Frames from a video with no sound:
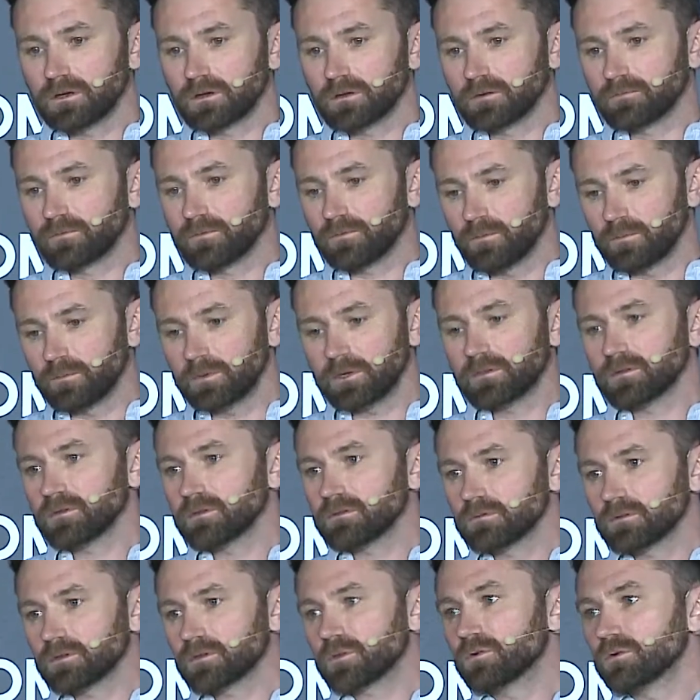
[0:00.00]
for me,
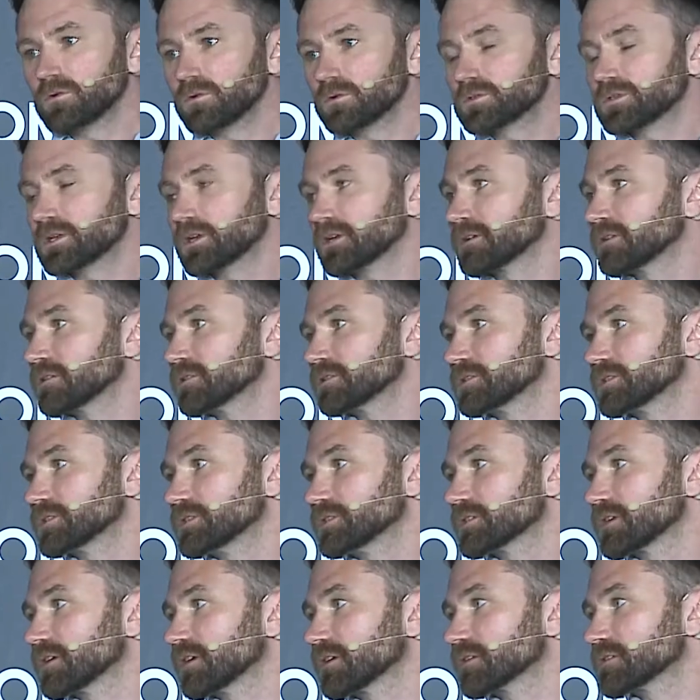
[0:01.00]
the core technology
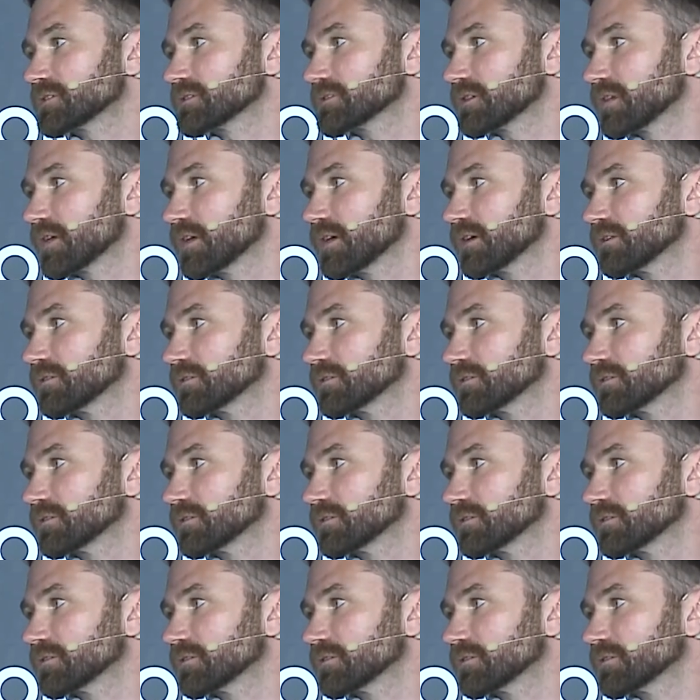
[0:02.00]
stack is there,